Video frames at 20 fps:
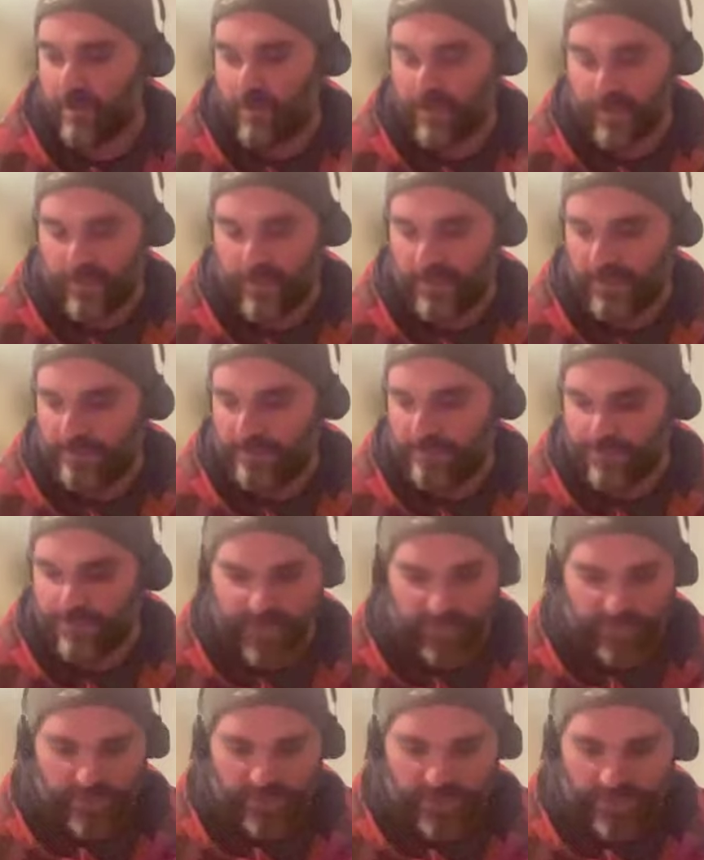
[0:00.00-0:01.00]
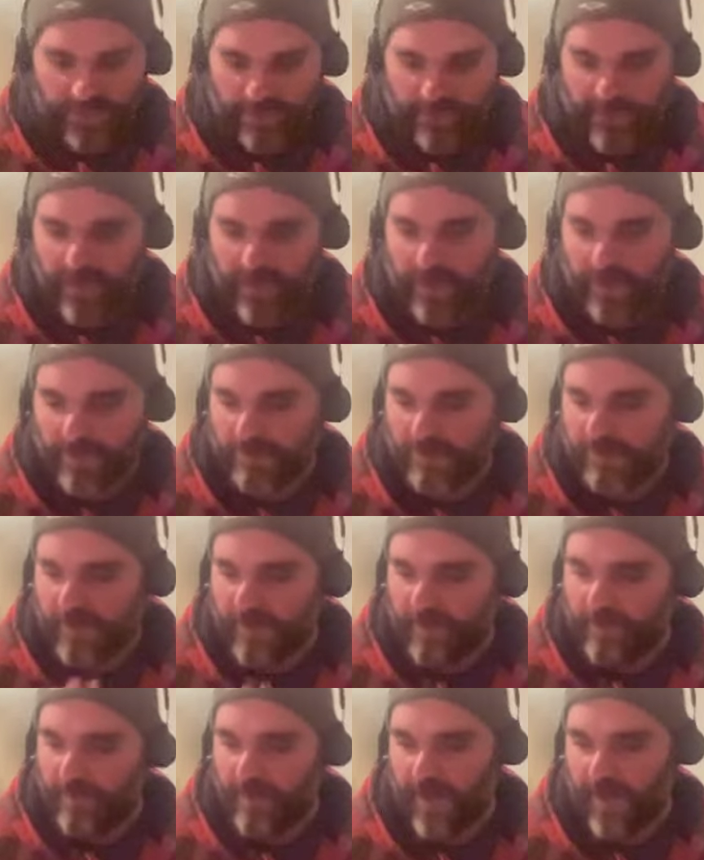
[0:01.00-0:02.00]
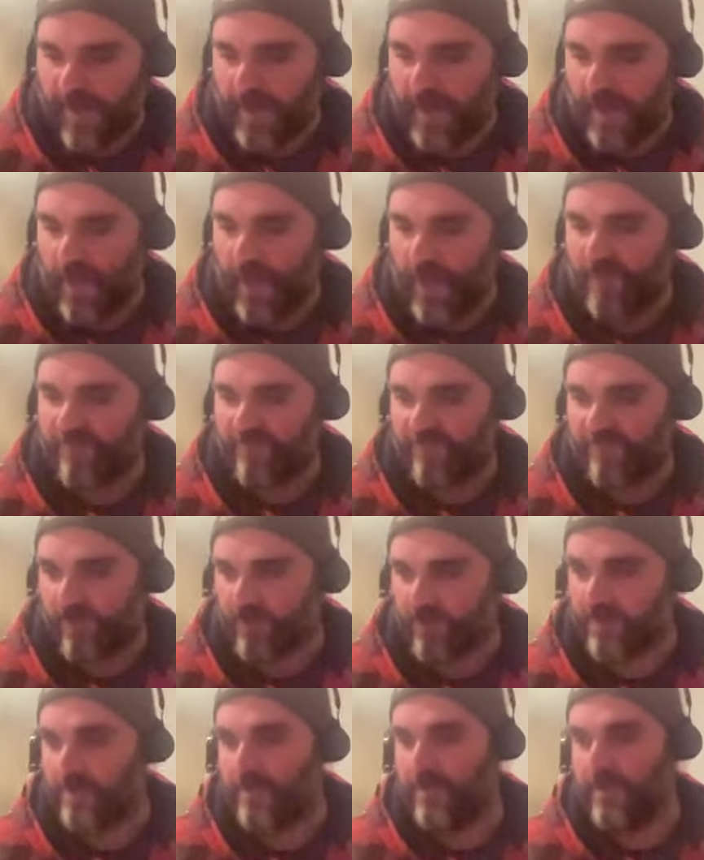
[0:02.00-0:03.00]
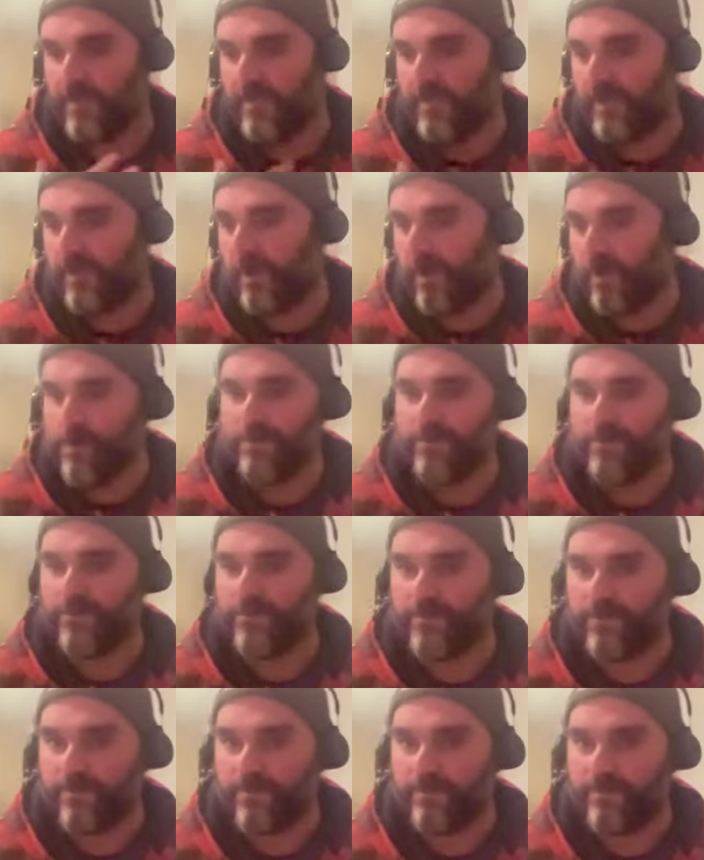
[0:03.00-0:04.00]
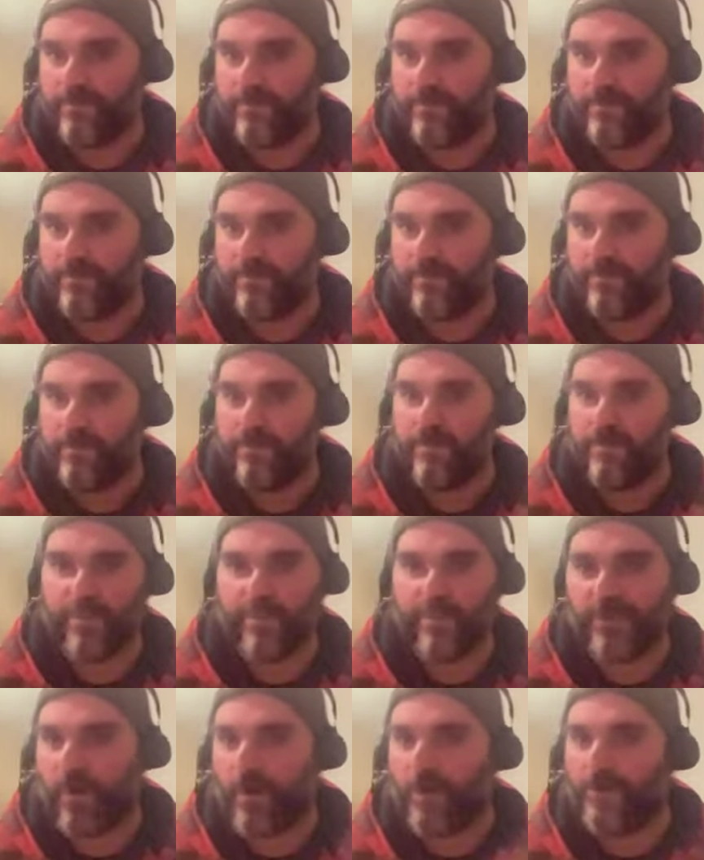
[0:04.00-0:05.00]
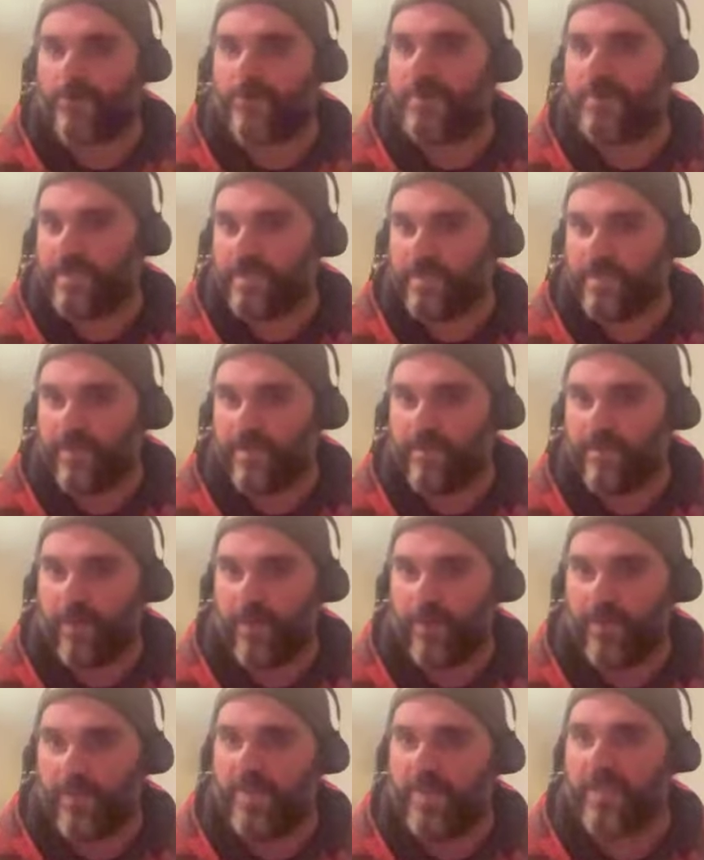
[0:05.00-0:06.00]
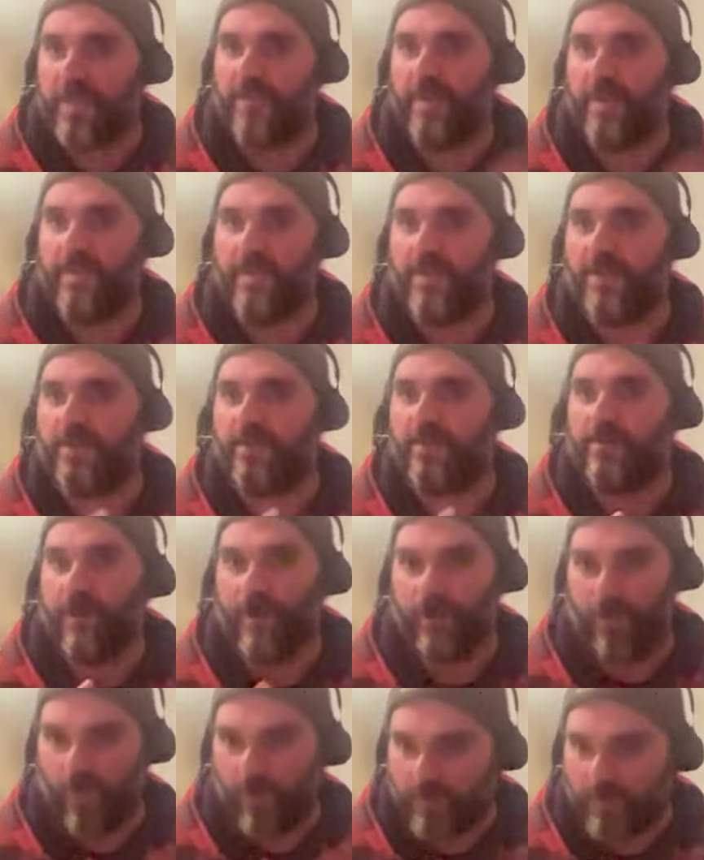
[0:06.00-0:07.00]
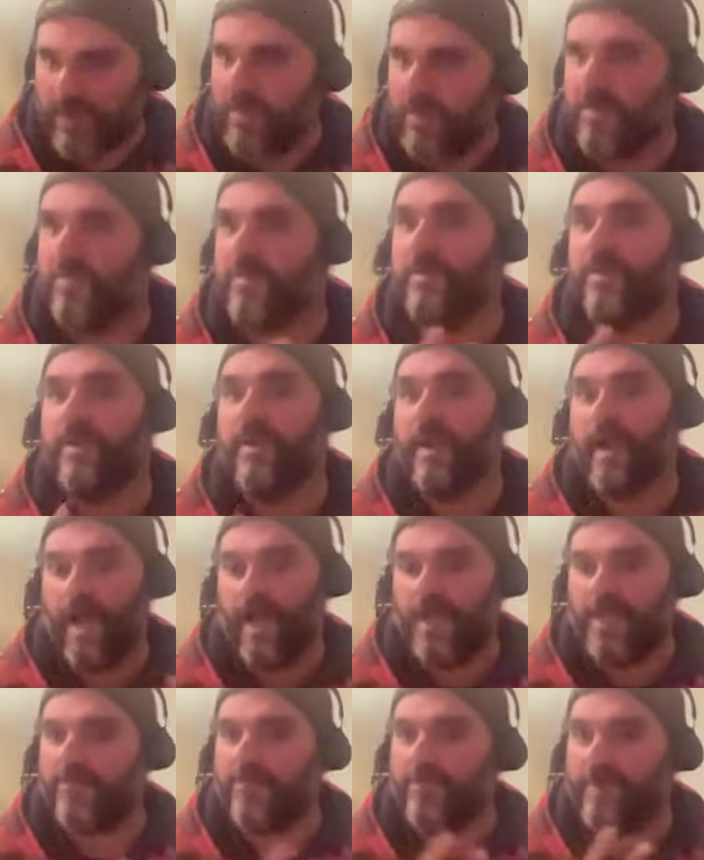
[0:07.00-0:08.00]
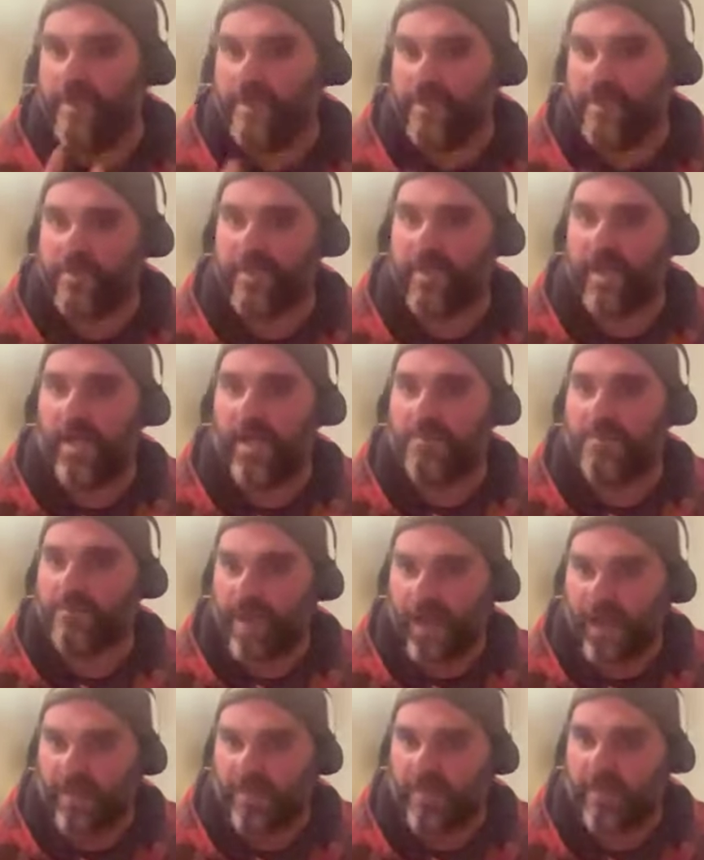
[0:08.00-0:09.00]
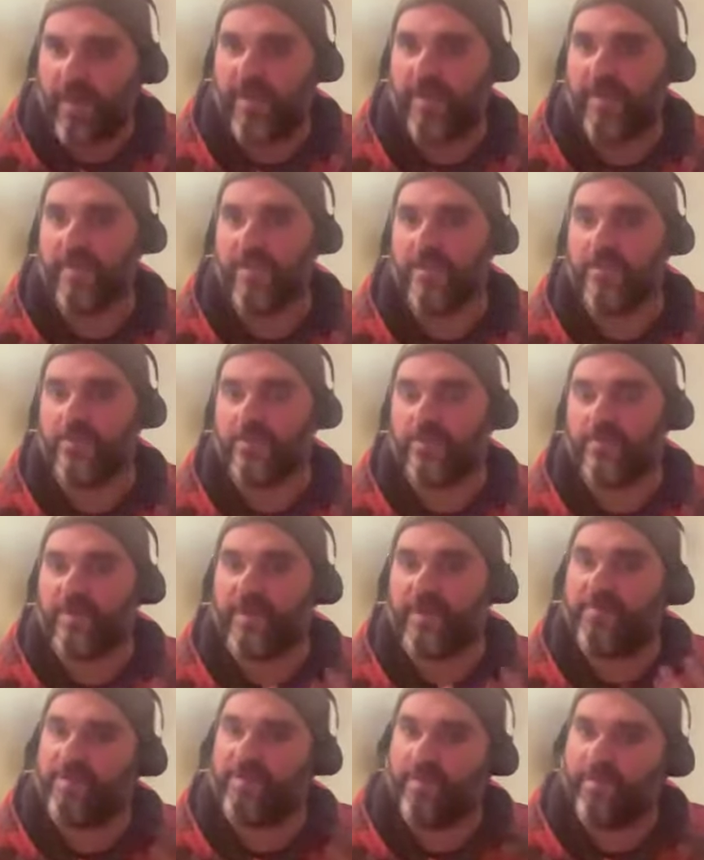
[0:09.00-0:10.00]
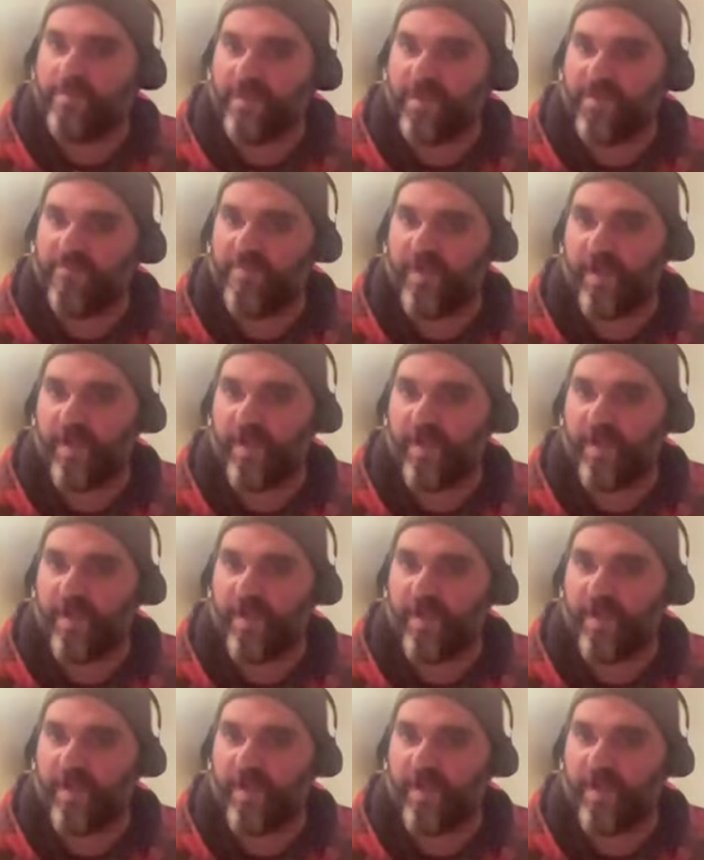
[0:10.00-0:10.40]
just like being able to unpack how I felt, the cultural lesson that I picked up as I got older. I had to really just like unpack that and sort of leave some stuff